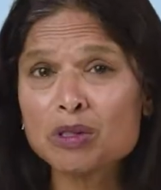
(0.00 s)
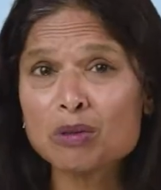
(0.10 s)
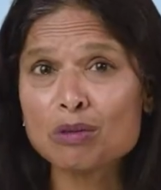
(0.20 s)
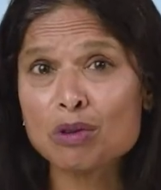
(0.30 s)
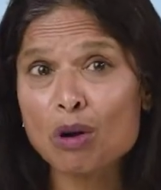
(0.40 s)

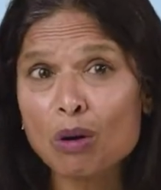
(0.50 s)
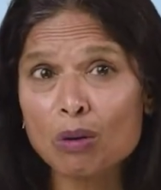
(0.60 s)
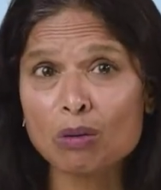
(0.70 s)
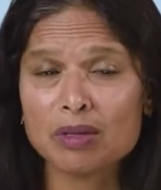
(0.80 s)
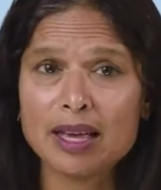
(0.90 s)
don't
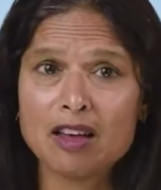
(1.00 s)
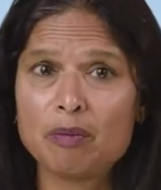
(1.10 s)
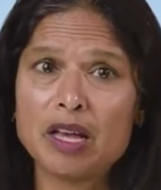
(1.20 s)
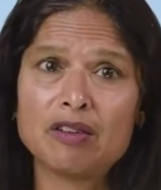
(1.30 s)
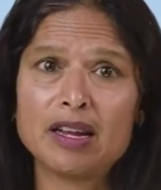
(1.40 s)
know they have
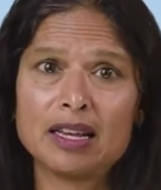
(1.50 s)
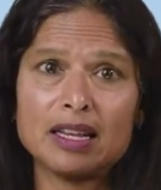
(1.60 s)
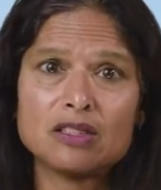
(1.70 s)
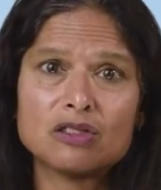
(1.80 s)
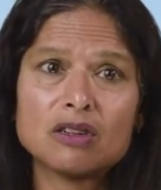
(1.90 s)
pancreatic
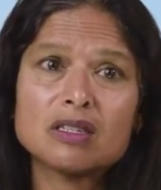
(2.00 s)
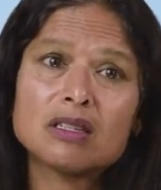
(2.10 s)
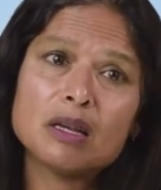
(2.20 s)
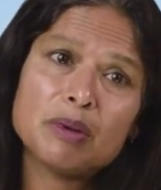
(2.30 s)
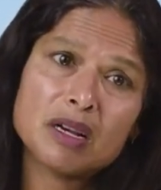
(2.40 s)
cancer
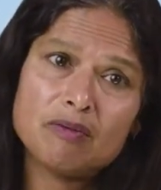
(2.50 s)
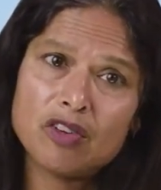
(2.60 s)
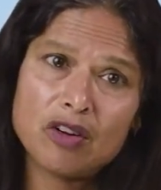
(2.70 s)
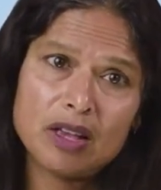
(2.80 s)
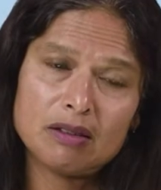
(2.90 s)
until they become
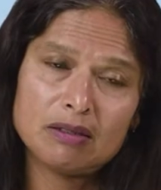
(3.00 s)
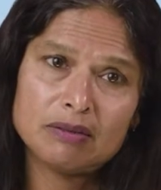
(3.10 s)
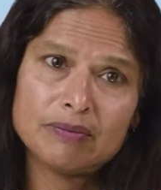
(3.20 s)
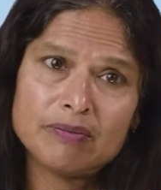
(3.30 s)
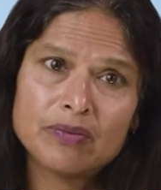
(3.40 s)
very ill.
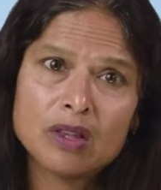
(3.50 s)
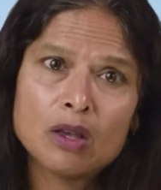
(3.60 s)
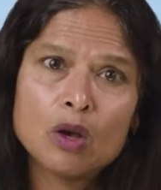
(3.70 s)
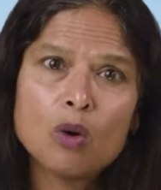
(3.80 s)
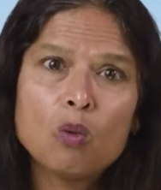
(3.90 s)

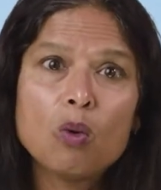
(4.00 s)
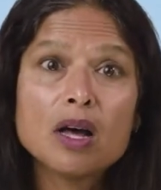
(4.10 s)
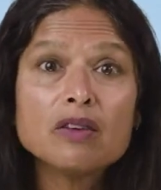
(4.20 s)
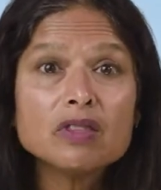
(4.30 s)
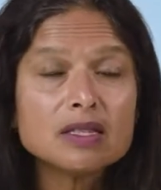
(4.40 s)

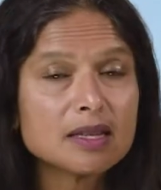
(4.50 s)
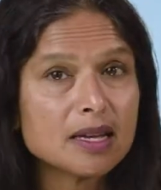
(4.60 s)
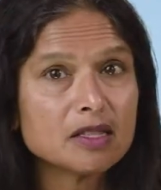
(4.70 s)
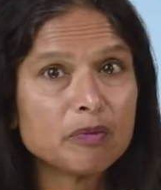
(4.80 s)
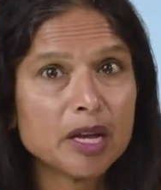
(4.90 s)
One of the
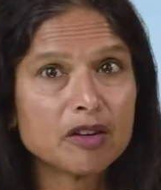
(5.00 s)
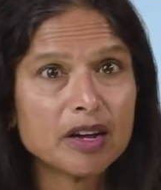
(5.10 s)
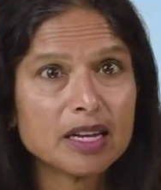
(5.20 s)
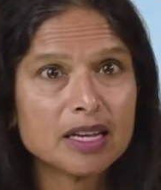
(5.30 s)
signs of pancreatic